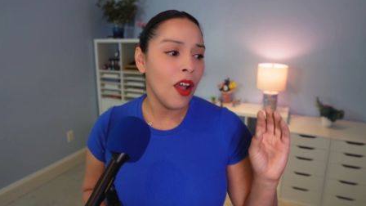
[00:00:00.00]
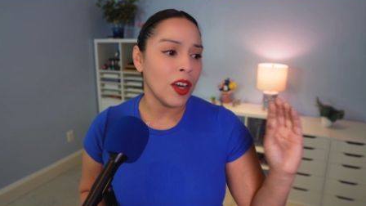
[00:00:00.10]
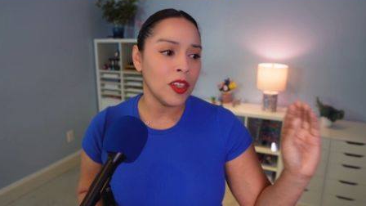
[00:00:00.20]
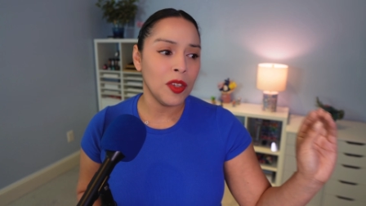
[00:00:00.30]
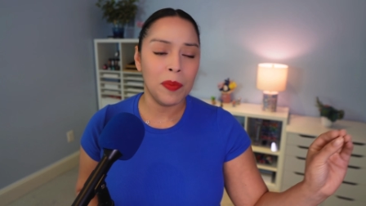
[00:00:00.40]

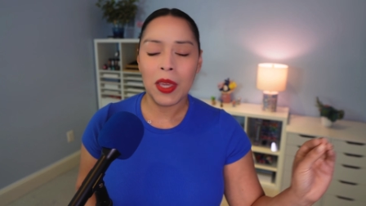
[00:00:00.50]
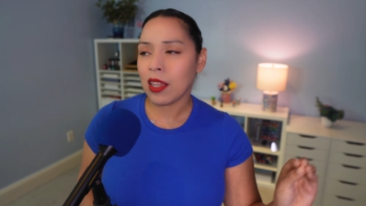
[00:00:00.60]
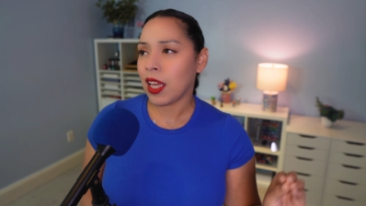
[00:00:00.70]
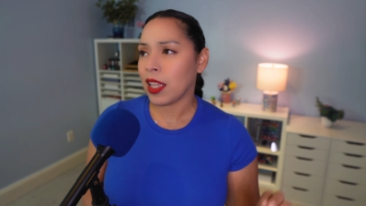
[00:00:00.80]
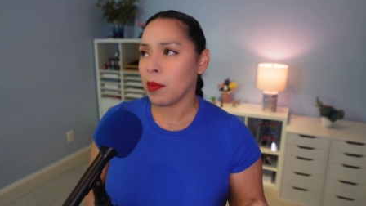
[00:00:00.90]
Are you being
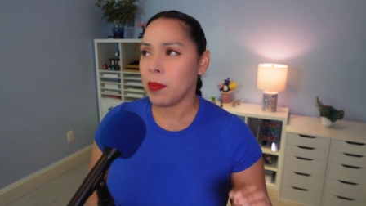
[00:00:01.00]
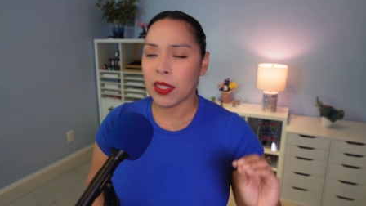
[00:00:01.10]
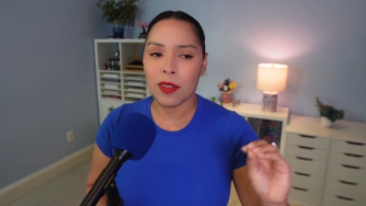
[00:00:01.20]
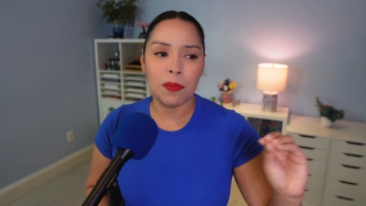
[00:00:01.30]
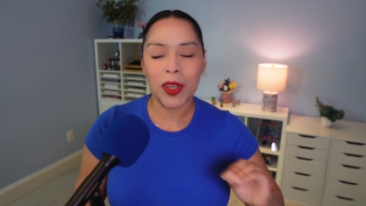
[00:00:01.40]
like the
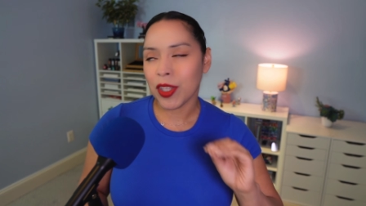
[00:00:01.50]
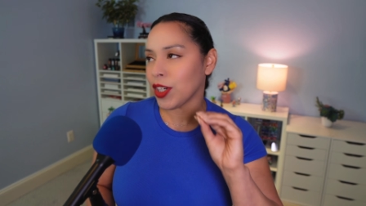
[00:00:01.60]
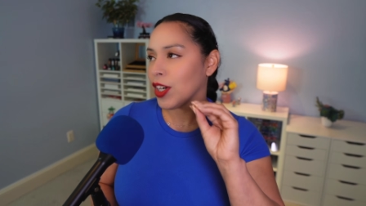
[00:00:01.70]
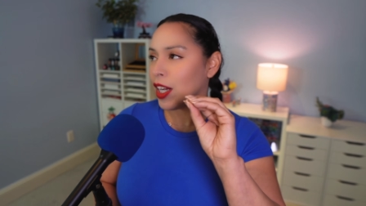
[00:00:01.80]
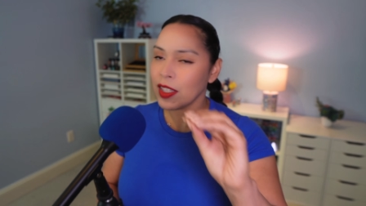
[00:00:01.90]
best
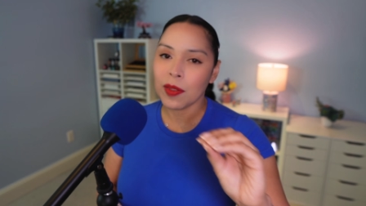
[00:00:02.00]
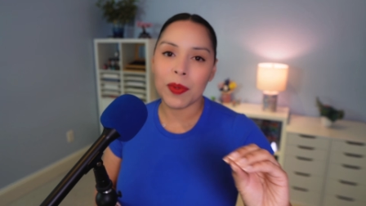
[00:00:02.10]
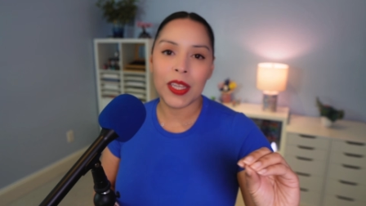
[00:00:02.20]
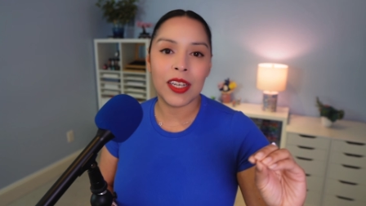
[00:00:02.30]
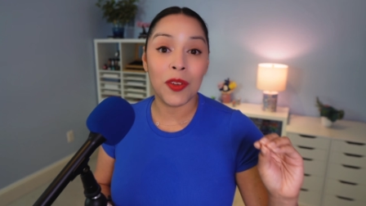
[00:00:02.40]
mother,
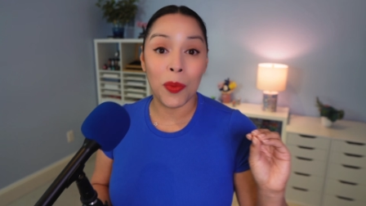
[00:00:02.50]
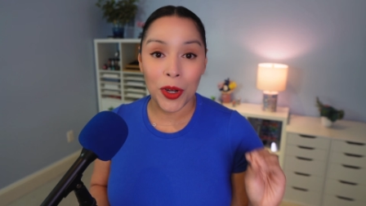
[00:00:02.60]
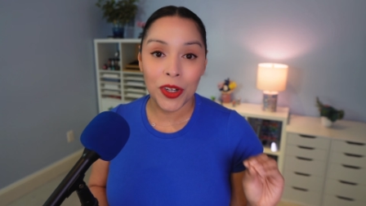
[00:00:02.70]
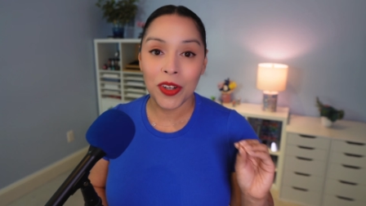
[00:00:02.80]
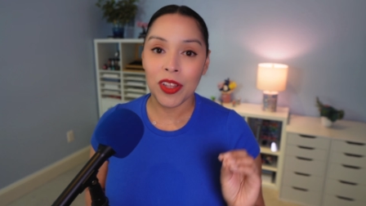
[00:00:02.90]
husband,
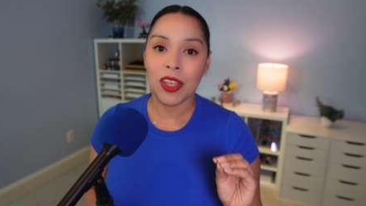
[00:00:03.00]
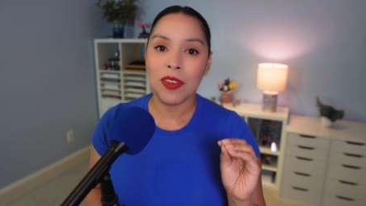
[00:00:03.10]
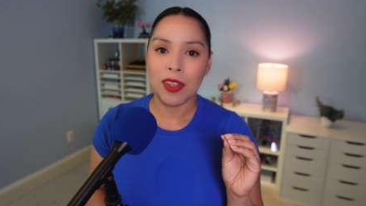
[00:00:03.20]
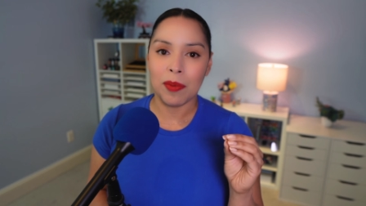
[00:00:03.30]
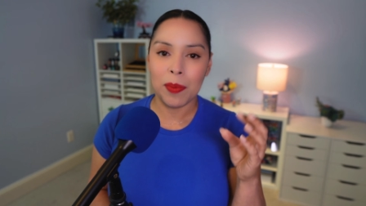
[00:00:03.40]
worker that you
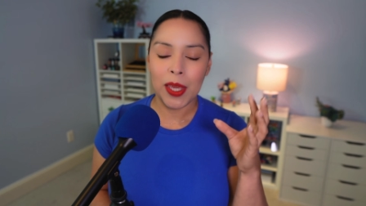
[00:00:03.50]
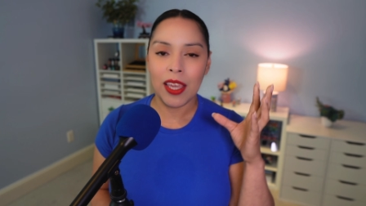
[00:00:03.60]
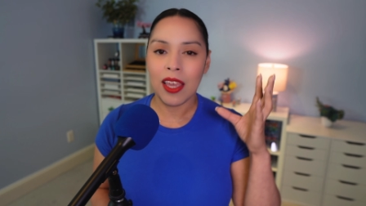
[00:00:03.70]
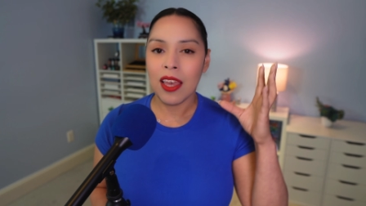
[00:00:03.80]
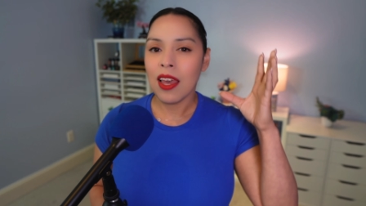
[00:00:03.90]
can be?